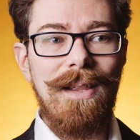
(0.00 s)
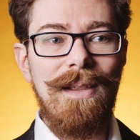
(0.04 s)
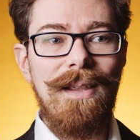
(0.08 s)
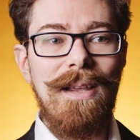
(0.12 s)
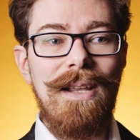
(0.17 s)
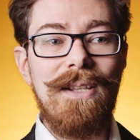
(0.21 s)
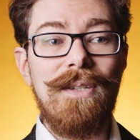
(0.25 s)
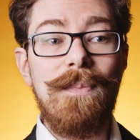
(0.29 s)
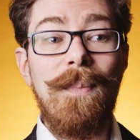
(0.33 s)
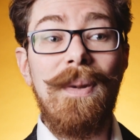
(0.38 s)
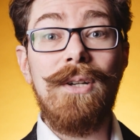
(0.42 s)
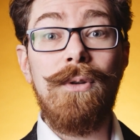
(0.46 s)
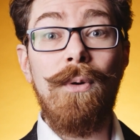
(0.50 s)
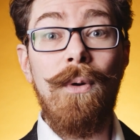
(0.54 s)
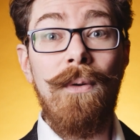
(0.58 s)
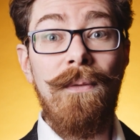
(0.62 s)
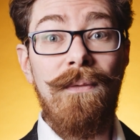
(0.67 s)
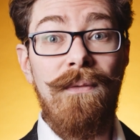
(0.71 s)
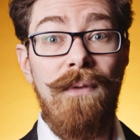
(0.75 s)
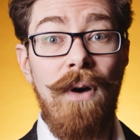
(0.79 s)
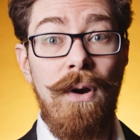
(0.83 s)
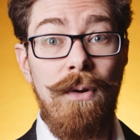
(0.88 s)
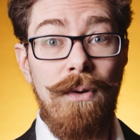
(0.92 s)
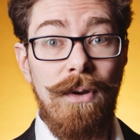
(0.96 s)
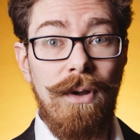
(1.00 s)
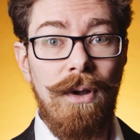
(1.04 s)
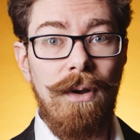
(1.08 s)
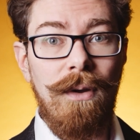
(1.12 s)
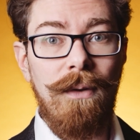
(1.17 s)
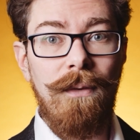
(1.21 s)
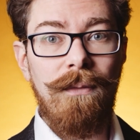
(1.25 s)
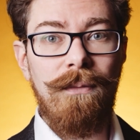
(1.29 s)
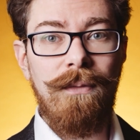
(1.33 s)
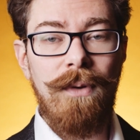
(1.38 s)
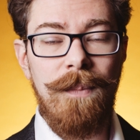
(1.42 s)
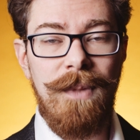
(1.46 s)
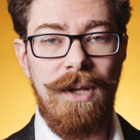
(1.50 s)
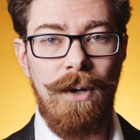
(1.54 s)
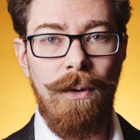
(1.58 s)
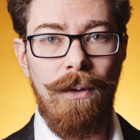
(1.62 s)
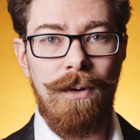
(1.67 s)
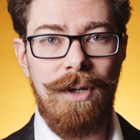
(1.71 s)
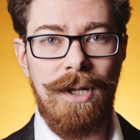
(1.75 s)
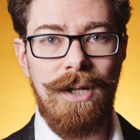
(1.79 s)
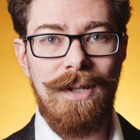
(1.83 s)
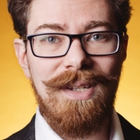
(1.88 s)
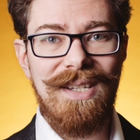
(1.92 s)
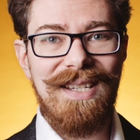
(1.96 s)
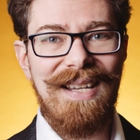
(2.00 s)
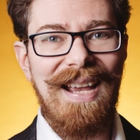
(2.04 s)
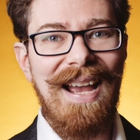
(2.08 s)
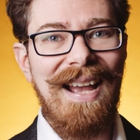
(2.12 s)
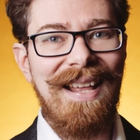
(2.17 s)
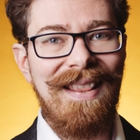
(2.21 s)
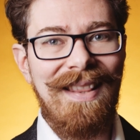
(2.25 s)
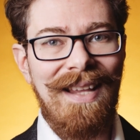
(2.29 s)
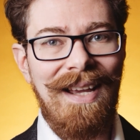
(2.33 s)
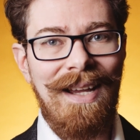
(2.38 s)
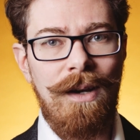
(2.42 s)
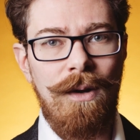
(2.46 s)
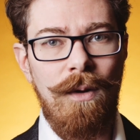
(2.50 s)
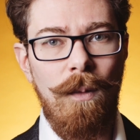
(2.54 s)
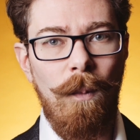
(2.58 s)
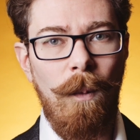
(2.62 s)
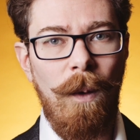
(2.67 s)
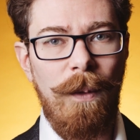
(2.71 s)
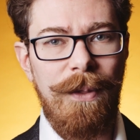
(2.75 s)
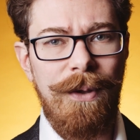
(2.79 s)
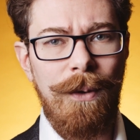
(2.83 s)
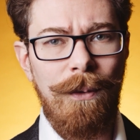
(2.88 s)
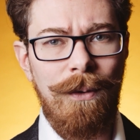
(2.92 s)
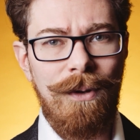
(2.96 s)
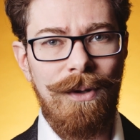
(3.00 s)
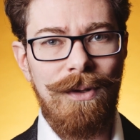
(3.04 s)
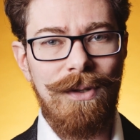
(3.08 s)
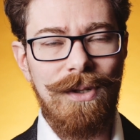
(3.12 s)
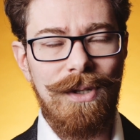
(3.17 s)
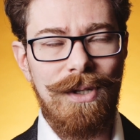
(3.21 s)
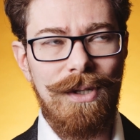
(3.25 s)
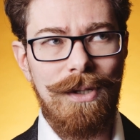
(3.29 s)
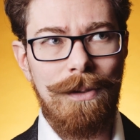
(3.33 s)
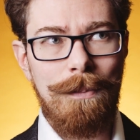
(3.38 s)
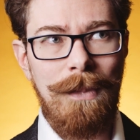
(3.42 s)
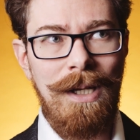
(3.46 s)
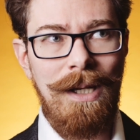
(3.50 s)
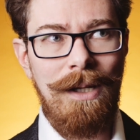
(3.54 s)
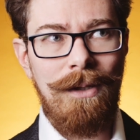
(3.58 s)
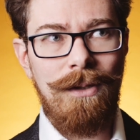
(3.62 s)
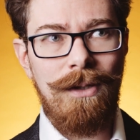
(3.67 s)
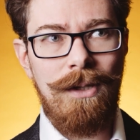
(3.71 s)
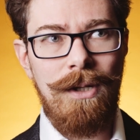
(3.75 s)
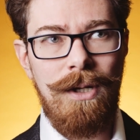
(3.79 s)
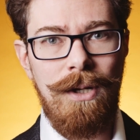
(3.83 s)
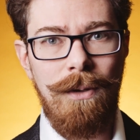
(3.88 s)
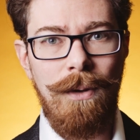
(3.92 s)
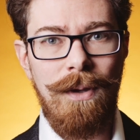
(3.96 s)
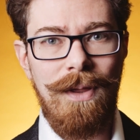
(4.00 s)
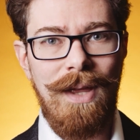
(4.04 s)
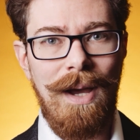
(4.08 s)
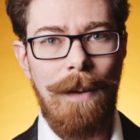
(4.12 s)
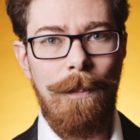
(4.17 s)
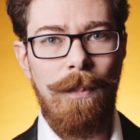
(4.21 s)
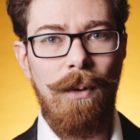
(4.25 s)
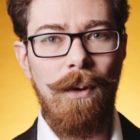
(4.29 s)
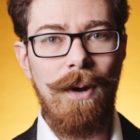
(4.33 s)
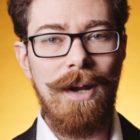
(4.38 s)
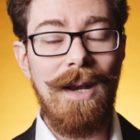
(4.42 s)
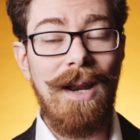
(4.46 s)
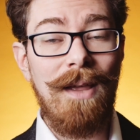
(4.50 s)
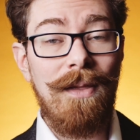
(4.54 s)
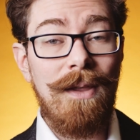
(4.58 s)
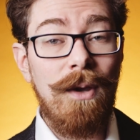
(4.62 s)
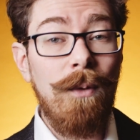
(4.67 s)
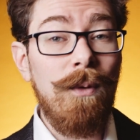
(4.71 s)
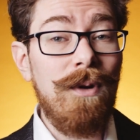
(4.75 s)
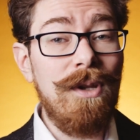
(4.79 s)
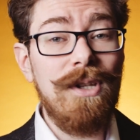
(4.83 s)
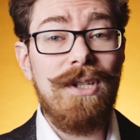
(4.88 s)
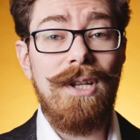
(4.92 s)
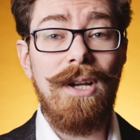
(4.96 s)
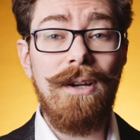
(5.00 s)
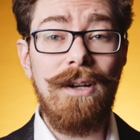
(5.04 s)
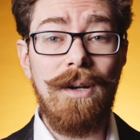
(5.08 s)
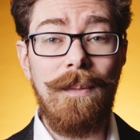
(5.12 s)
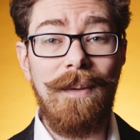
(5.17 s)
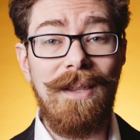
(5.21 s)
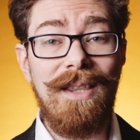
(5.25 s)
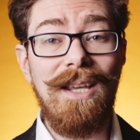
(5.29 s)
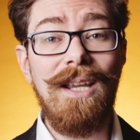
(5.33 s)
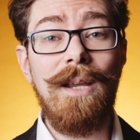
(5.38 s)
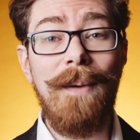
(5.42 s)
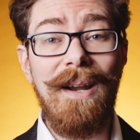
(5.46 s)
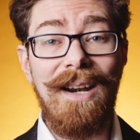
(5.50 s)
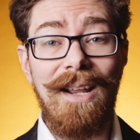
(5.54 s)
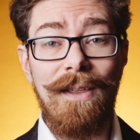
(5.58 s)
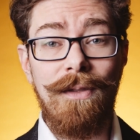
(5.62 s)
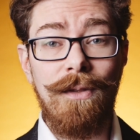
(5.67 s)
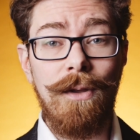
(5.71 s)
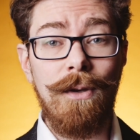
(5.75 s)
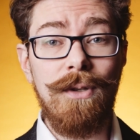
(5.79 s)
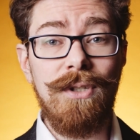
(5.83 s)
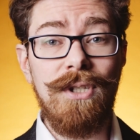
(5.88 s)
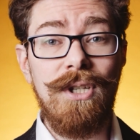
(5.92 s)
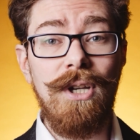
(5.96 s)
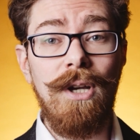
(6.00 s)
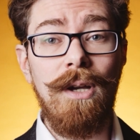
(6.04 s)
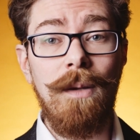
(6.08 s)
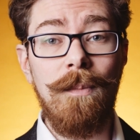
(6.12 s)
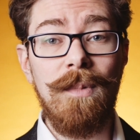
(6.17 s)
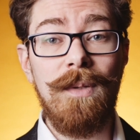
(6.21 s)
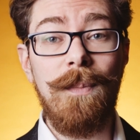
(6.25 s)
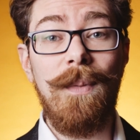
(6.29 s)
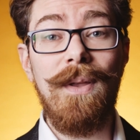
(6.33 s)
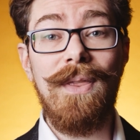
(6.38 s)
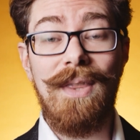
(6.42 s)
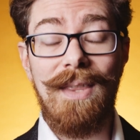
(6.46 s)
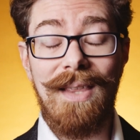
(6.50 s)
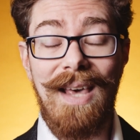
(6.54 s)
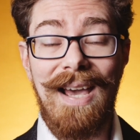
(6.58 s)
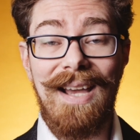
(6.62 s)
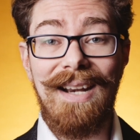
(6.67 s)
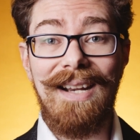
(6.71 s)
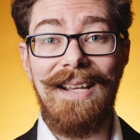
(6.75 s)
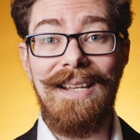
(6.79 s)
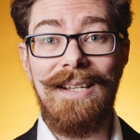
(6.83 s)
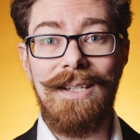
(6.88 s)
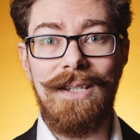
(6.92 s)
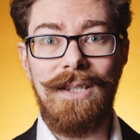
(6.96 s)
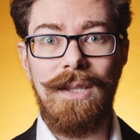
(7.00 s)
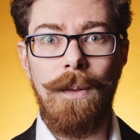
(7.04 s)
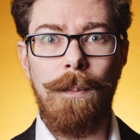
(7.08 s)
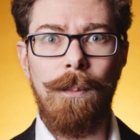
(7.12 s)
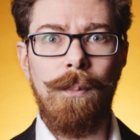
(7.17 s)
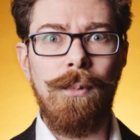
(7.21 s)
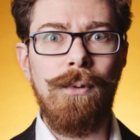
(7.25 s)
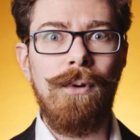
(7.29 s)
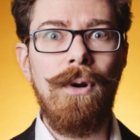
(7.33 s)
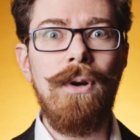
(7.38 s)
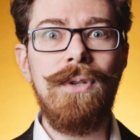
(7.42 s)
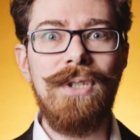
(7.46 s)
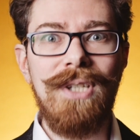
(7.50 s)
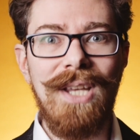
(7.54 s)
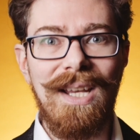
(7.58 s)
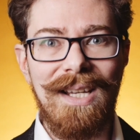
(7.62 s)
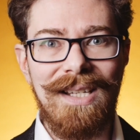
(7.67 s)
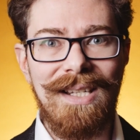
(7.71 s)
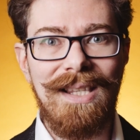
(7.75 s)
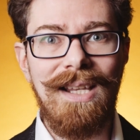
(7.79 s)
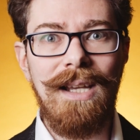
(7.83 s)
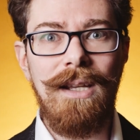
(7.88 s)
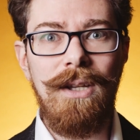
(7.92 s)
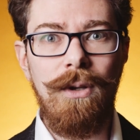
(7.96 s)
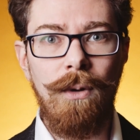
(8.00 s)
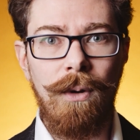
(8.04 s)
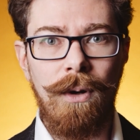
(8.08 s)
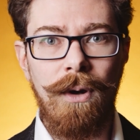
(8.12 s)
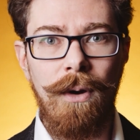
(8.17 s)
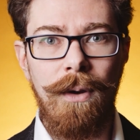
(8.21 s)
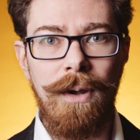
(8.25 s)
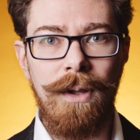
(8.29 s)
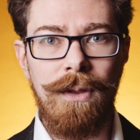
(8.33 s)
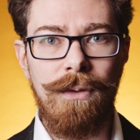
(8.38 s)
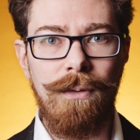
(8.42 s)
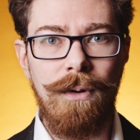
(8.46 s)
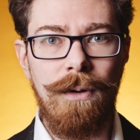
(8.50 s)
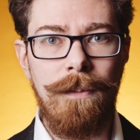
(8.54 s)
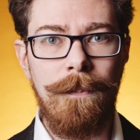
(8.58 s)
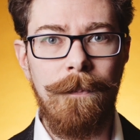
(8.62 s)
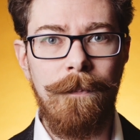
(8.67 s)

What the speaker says: it's meant to evoke from the audience, and then what the audience need to do at that point. Now the audience aren't going to be thinking about it in those terms, but that is the process that you're going through.